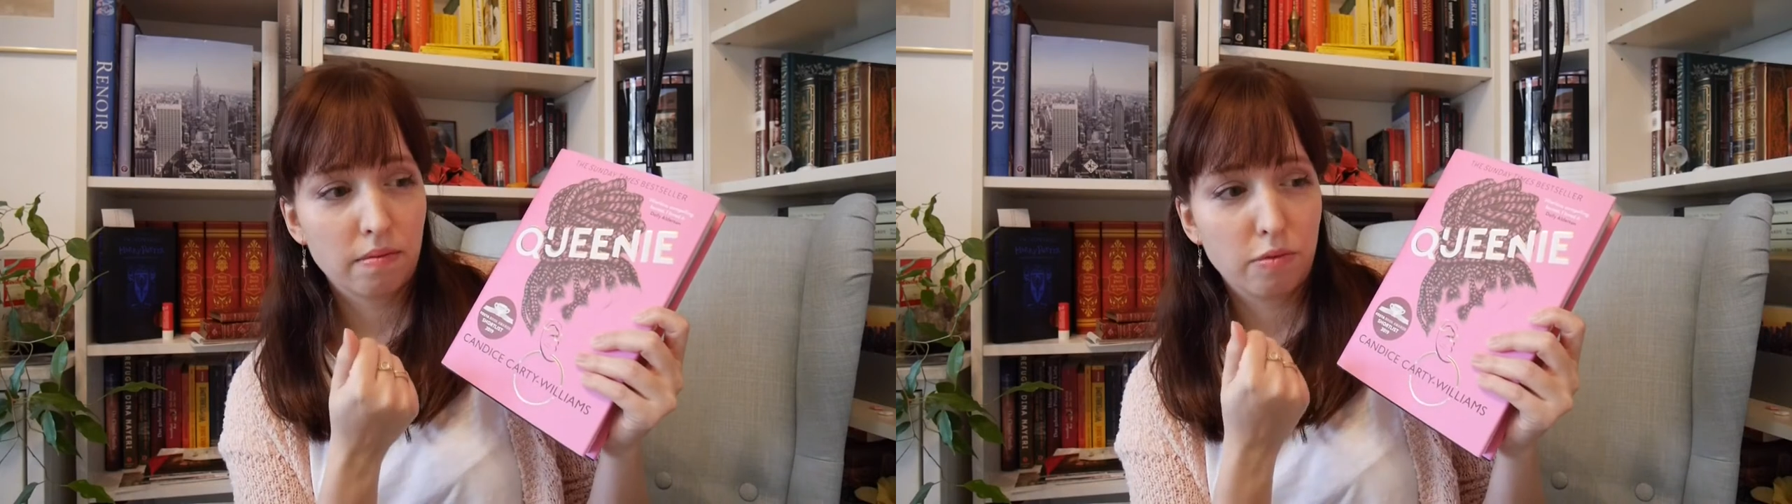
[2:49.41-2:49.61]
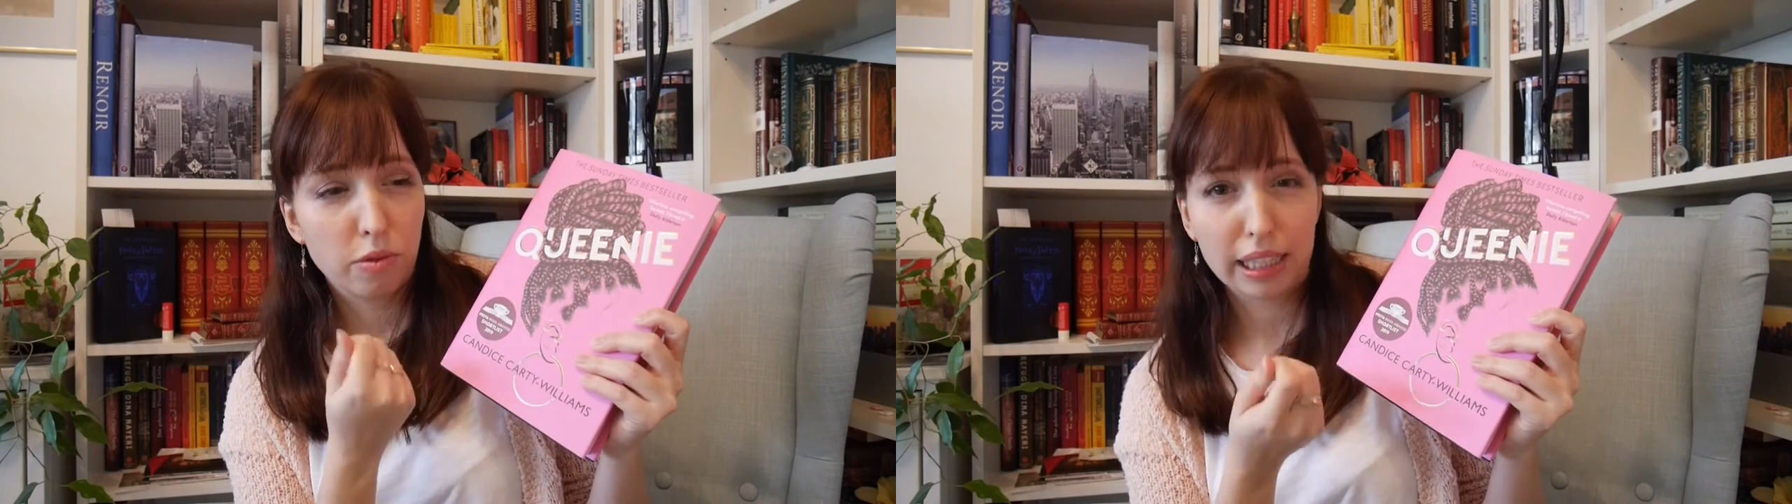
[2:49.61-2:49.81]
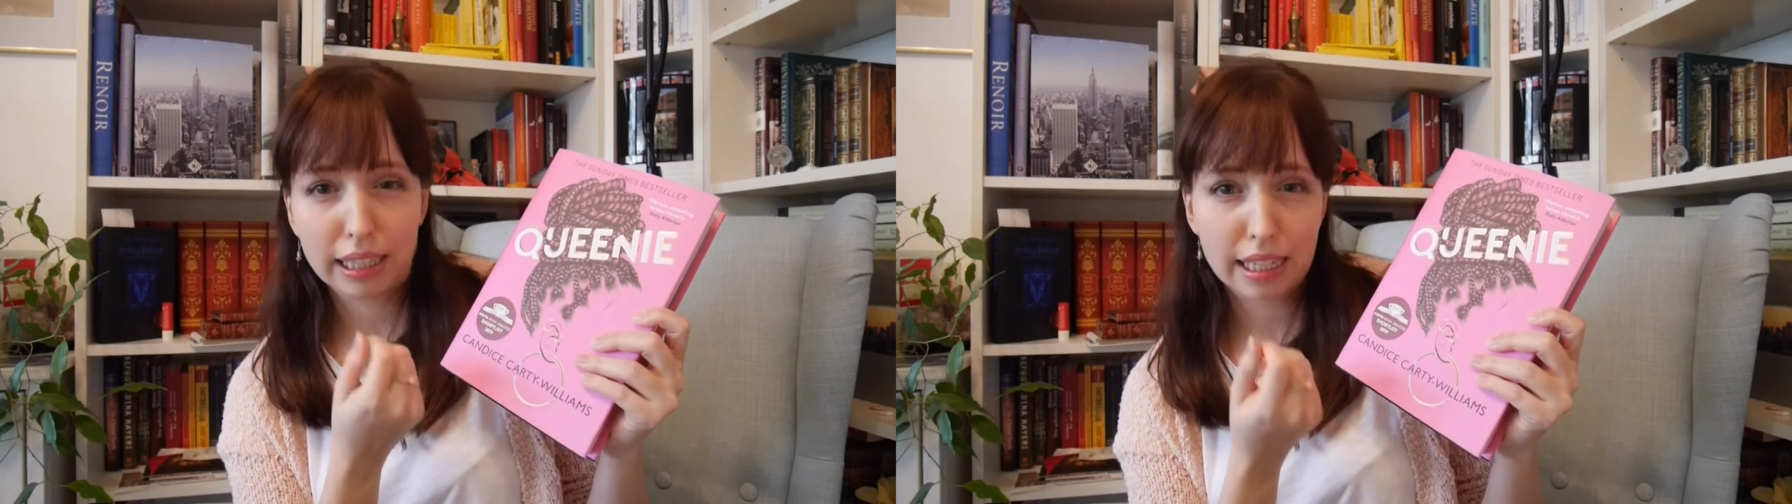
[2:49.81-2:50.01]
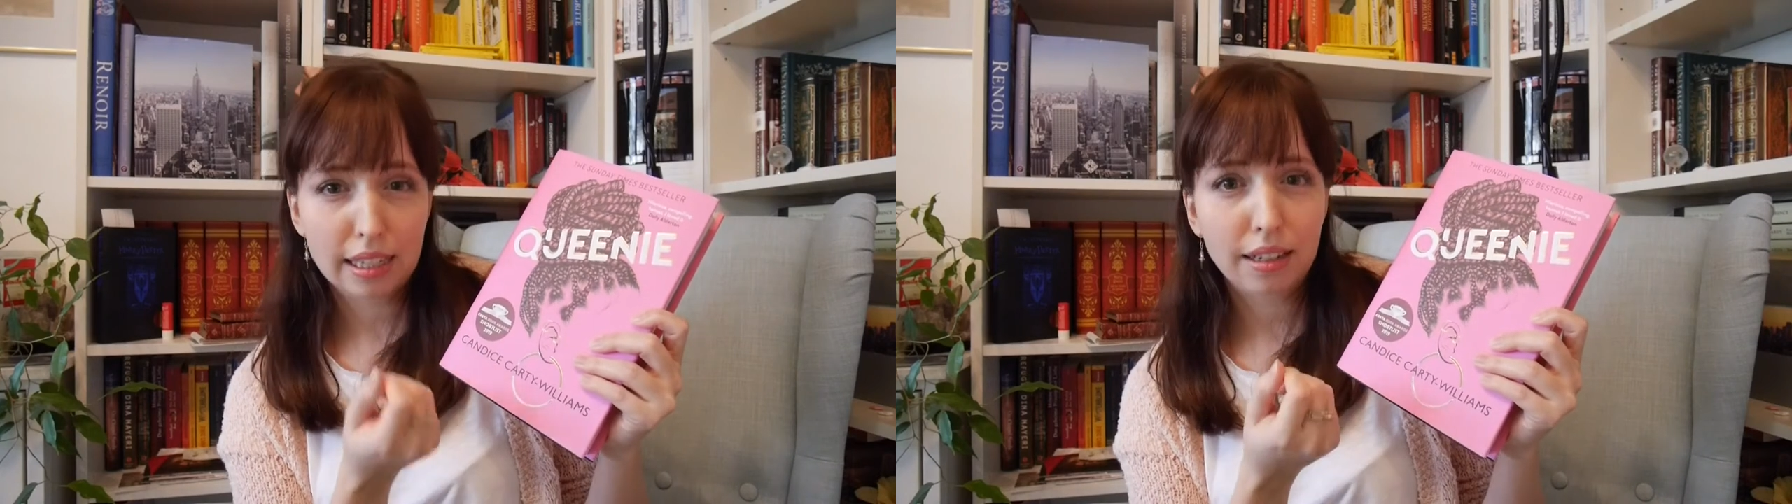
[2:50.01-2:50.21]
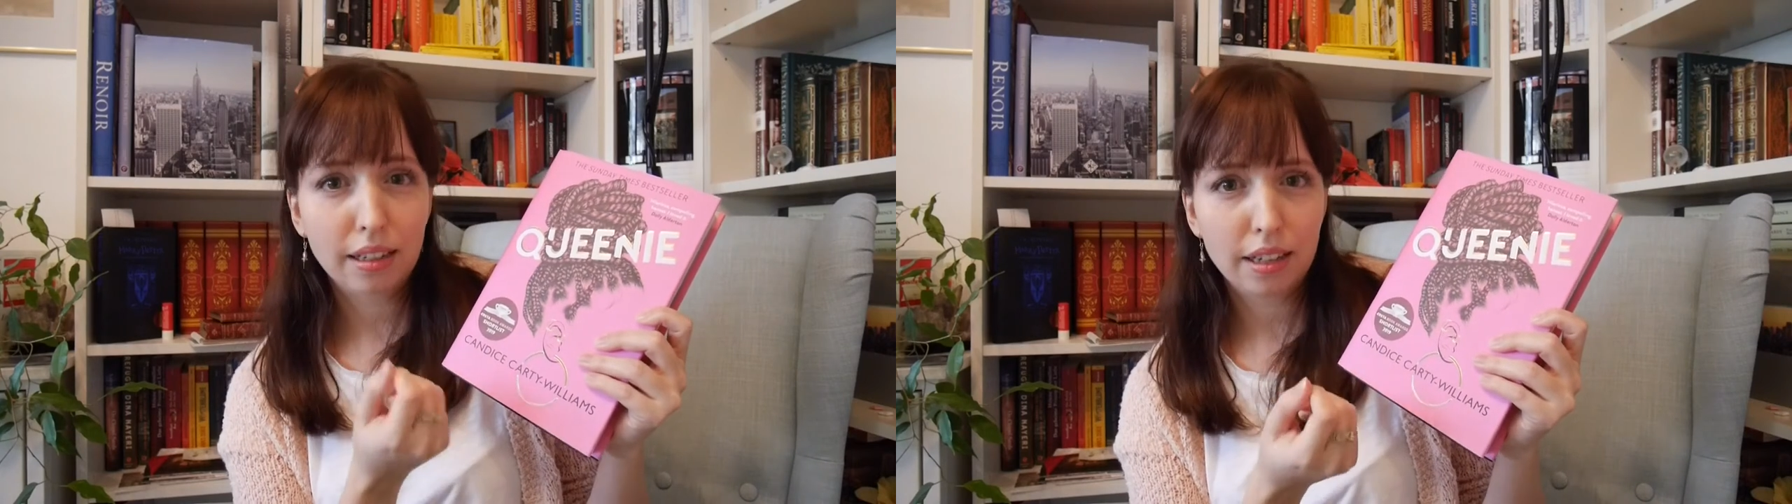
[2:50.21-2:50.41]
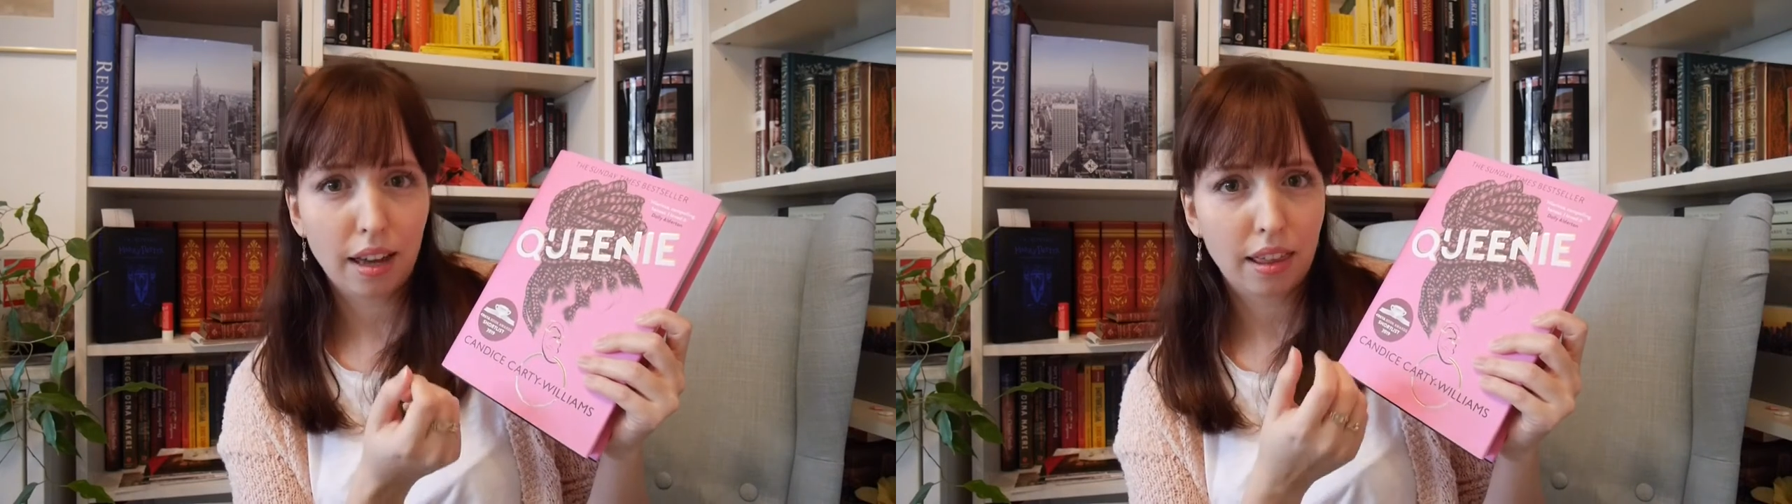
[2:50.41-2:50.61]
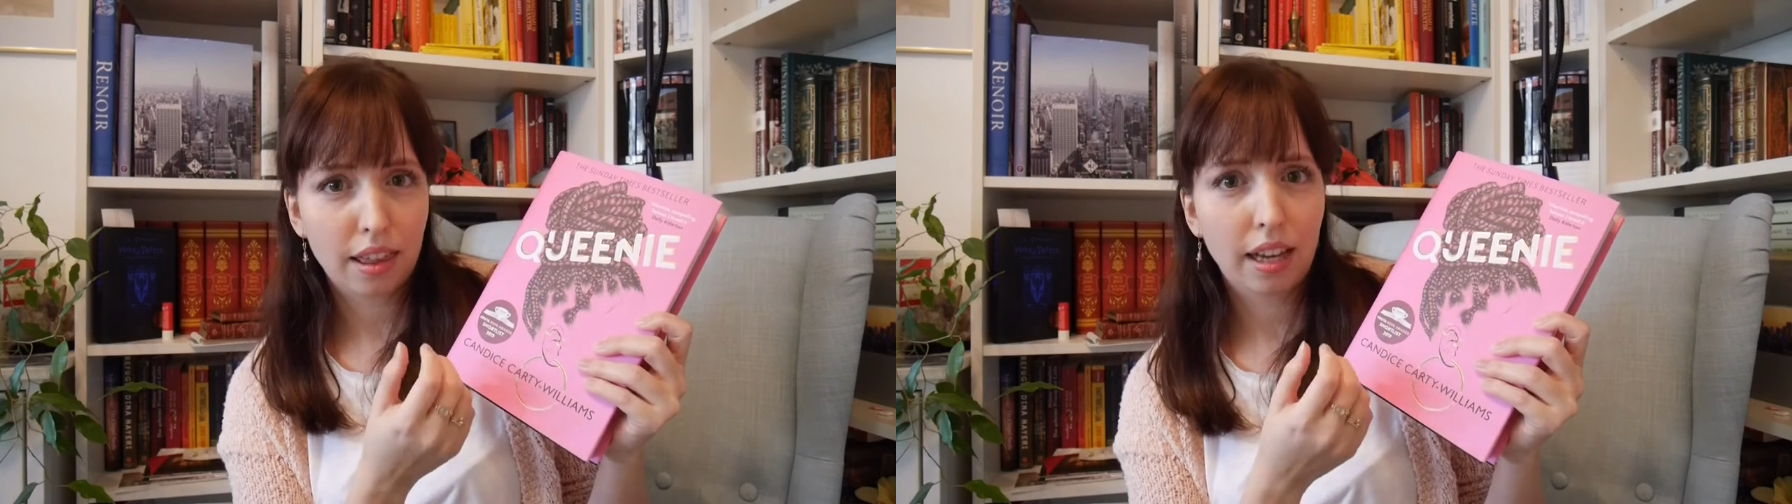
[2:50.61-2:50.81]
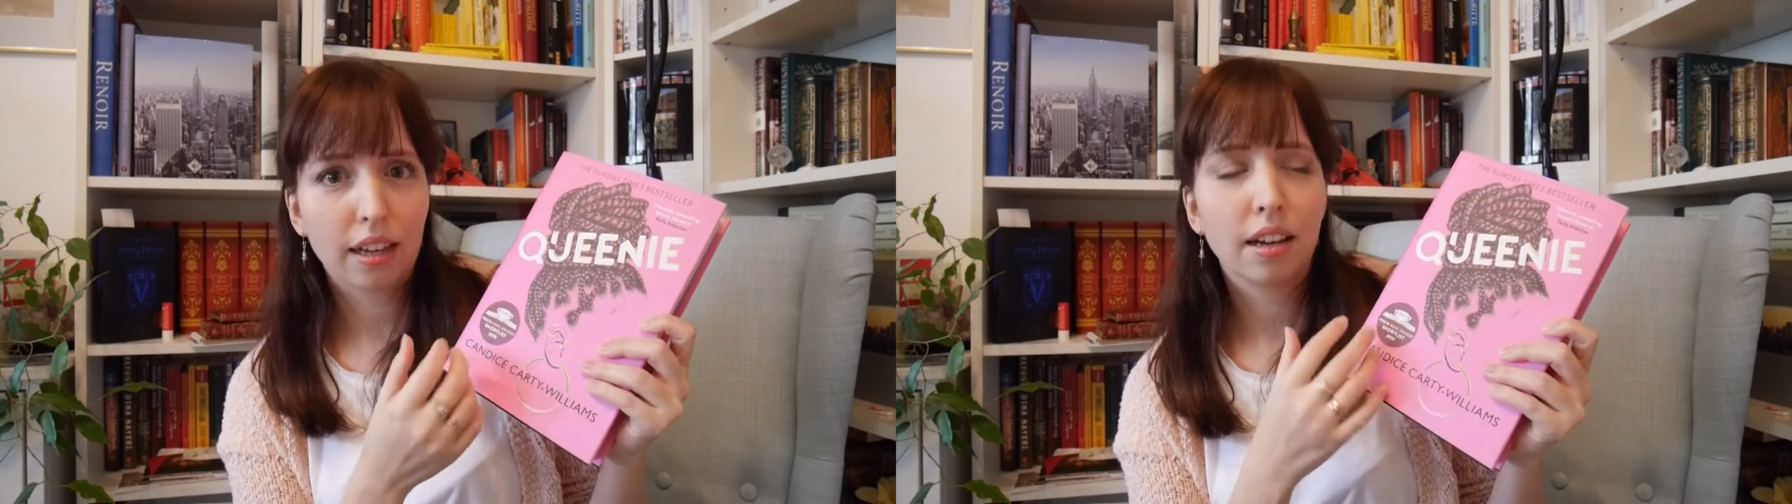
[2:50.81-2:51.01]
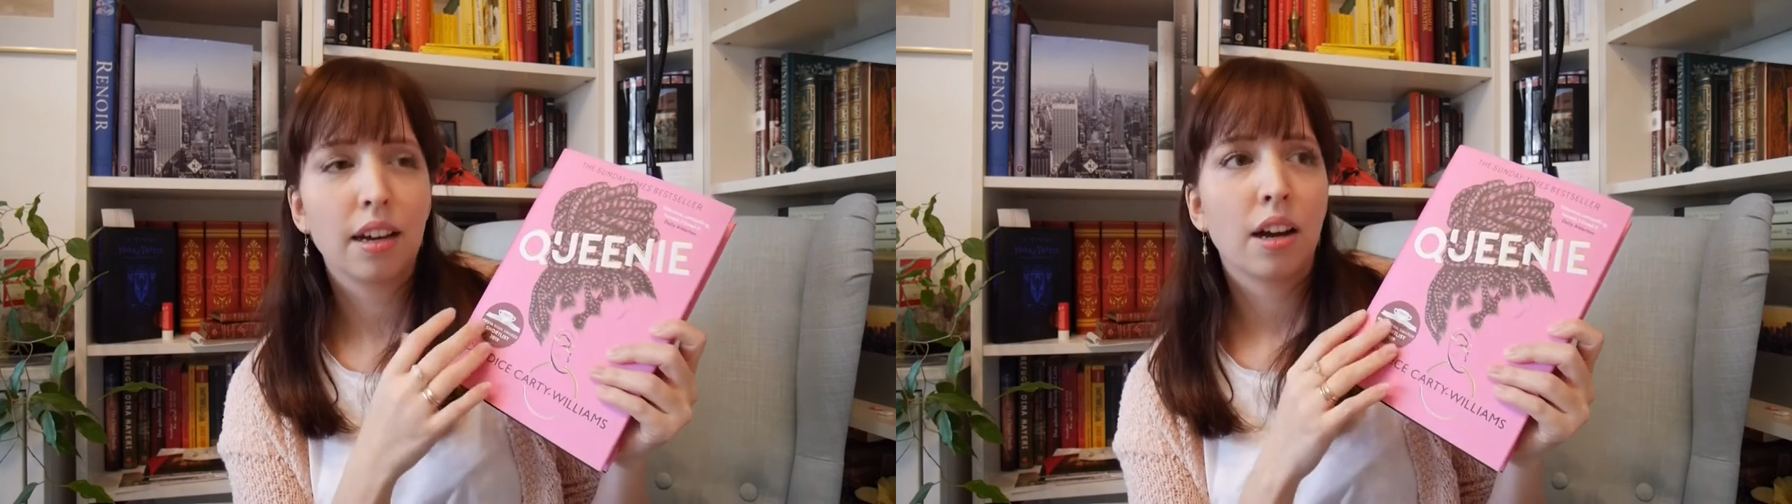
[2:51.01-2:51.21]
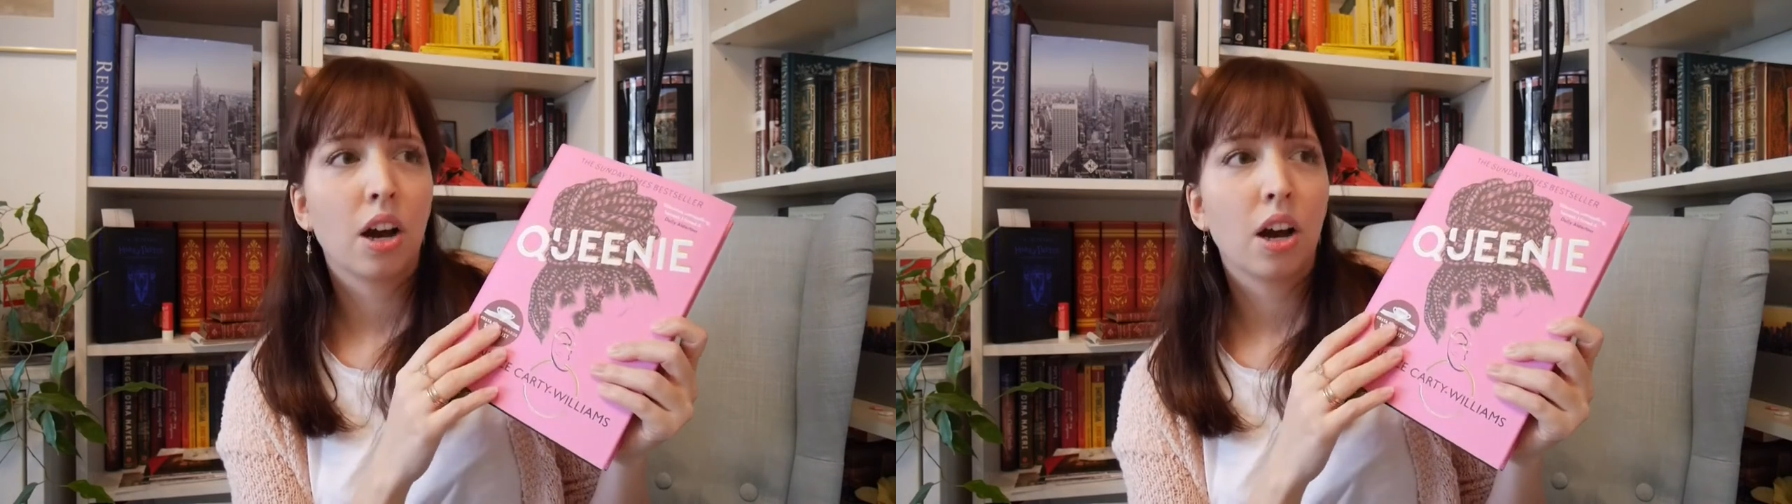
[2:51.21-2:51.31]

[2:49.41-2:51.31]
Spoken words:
realistically, I think.